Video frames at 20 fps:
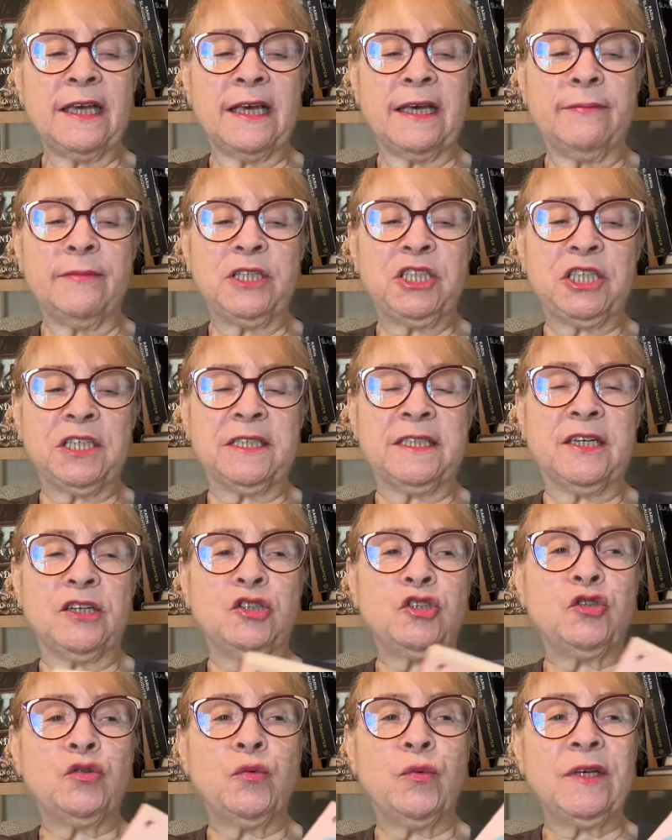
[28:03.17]
images
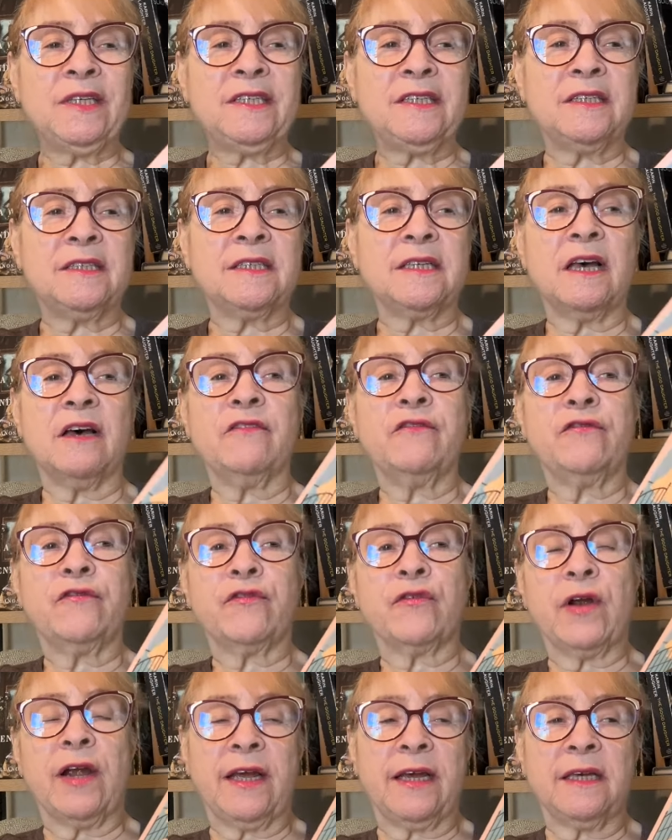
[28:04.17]
and twists of
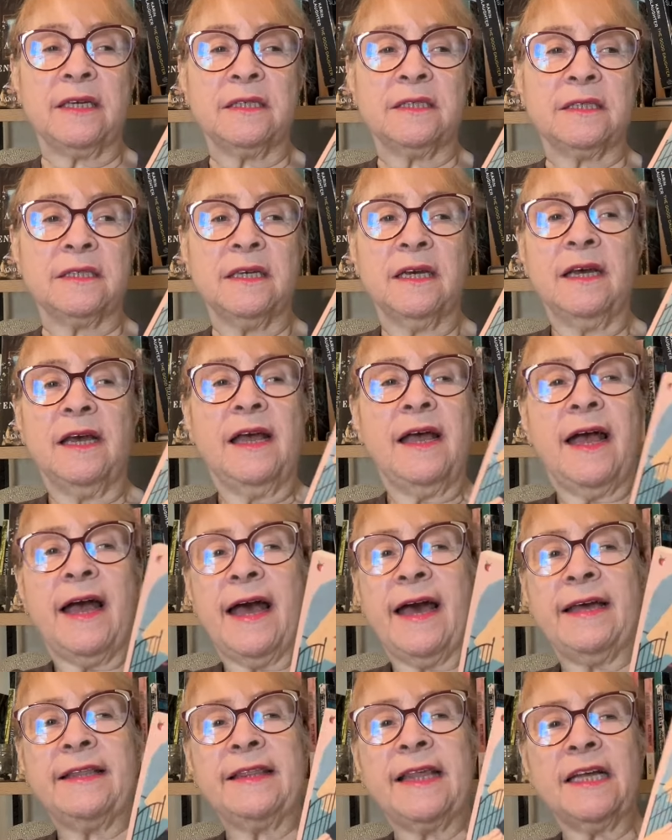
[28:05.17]
phrase.
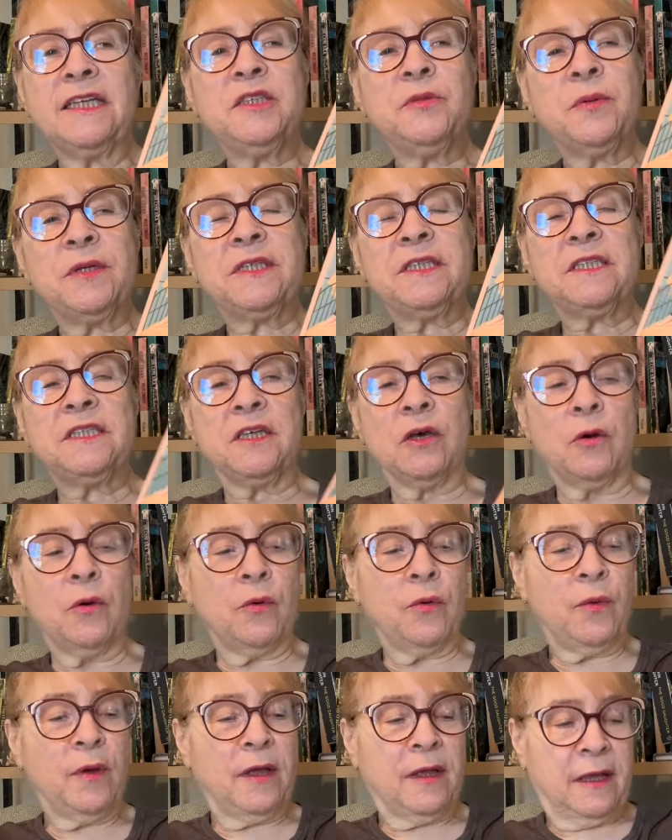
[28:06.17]
And that's what's
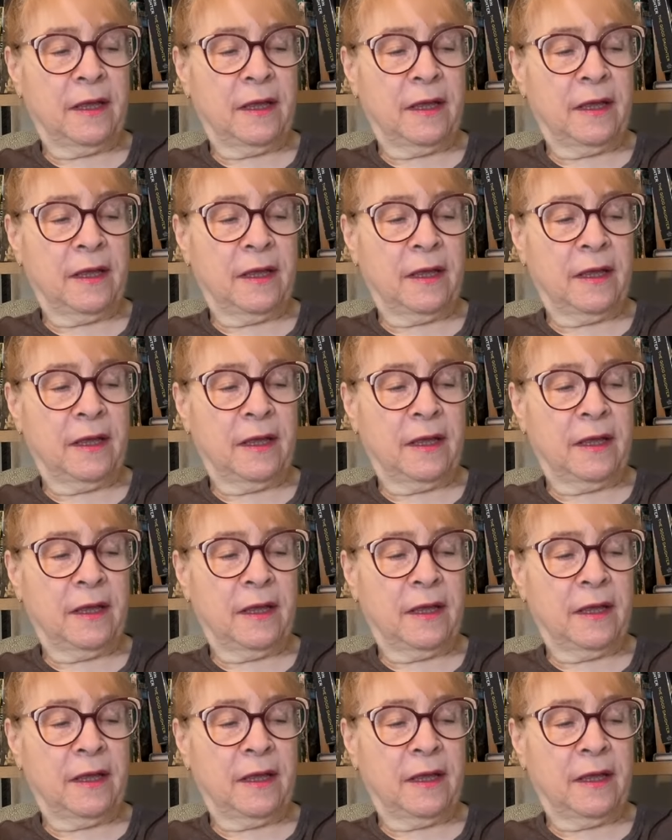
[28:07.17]
so